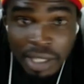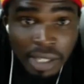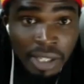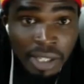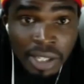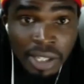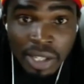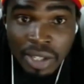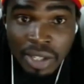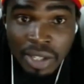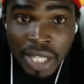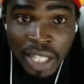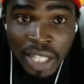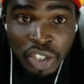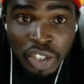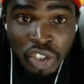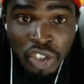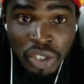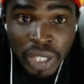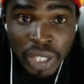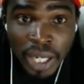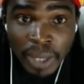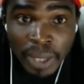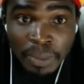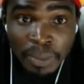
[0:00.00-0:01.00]
This is
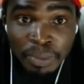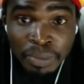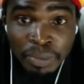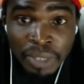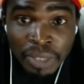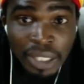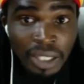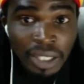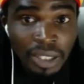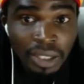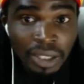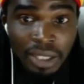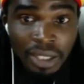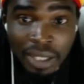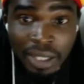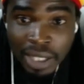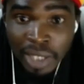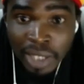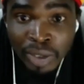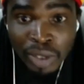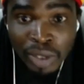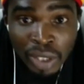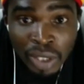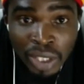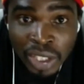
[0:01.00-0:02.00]
Nigeria. This
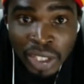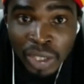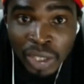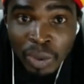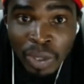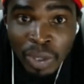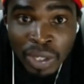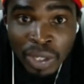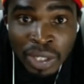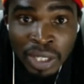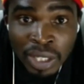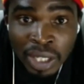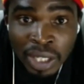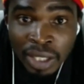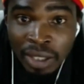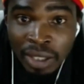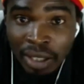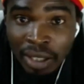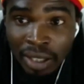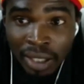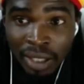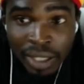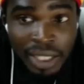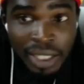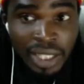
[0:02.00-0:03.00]
technology was
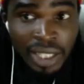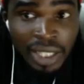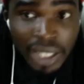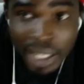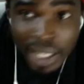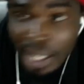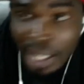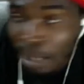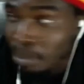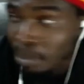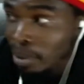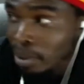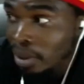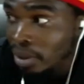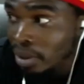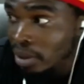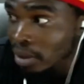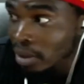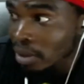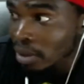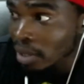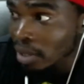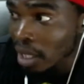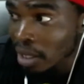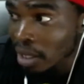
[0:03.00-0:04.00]
created abroad,
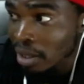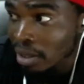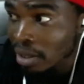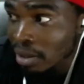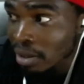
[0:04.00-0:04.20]
right?